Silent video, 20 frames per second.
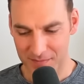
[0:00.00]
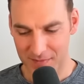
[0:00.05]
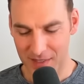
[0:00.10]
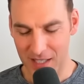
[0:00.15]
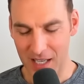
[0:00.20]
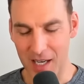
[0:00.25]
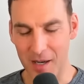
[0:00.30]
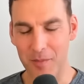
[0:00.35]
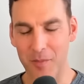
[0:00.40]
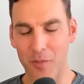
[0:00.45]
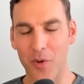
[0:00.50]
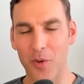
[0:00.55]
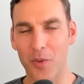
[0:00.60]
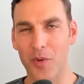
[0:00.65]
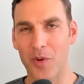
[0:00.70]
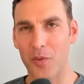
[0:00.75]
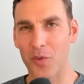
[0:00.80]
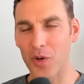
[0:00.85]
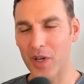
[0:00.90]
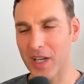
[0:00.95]
Yeah,
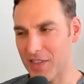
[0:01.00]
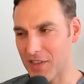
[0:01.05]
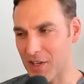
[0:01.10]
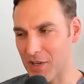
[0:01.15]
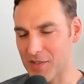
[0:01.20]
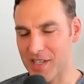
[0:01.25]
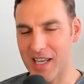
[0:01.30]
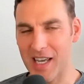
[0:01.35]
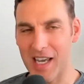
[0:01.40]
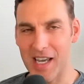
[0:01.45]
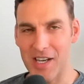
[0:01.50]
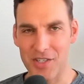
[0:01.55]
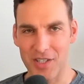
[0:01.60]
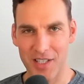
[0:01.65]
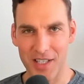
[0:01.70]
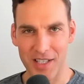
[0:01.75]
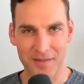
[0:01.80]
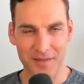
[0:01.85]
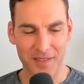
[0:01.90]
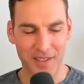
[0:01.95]
we'll, we'll get those
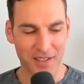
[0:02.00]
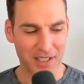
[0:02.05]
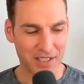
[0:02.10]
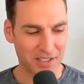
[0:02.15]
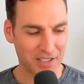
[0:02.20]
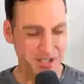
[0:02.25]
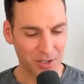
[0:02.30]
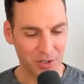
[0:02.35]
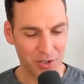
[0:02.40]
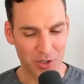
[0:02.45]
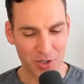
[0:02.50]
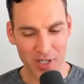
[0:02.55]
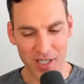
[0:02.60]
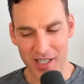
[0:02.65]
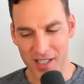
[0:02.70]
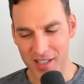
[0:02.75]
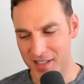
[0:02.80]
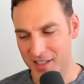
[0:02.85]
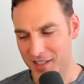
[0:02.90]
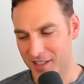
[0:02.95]
occasionally as a little
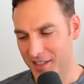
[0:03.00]
treat.